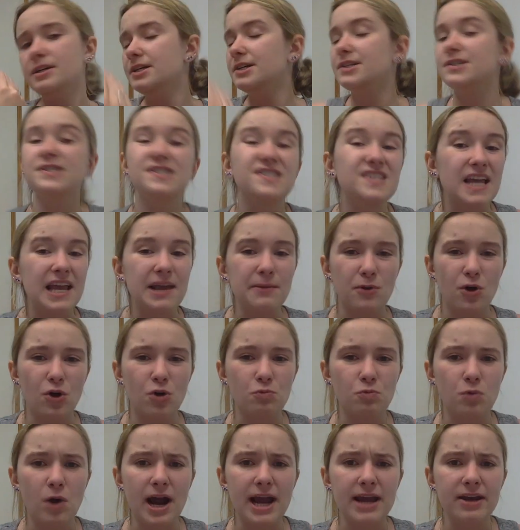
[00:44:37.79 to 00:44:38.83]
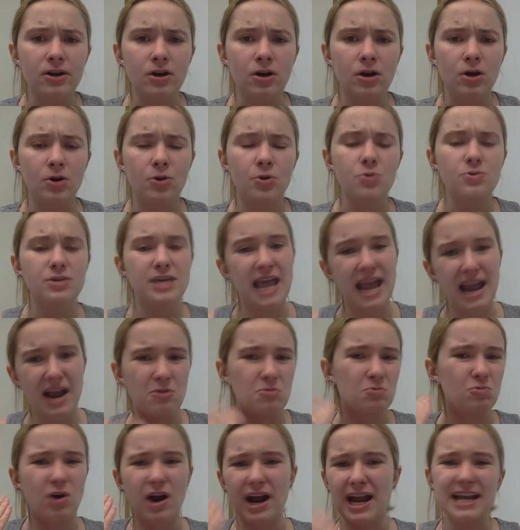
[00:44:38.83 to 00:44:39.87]
same old writer who
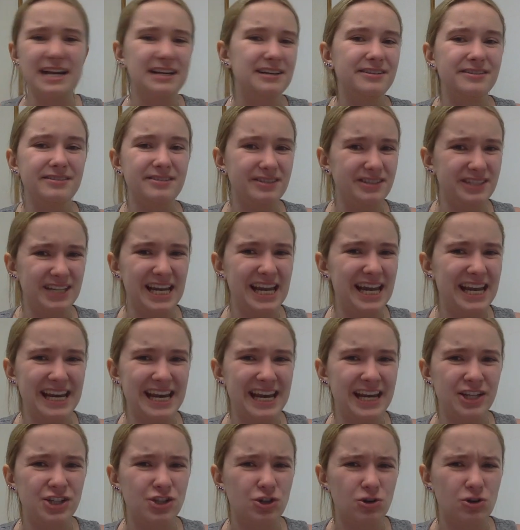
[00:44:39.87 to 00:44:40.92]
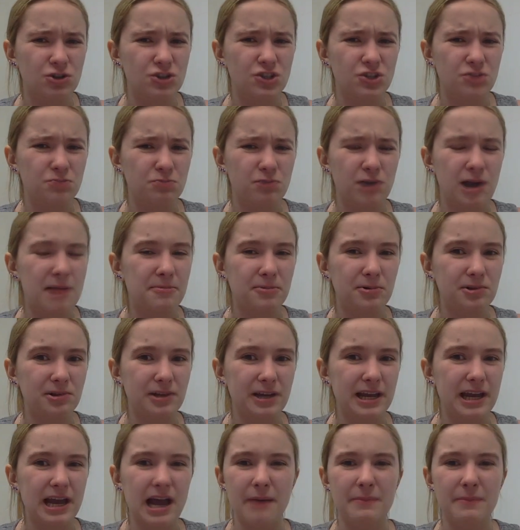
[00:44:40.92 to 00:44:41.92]
can't write teenagers properly.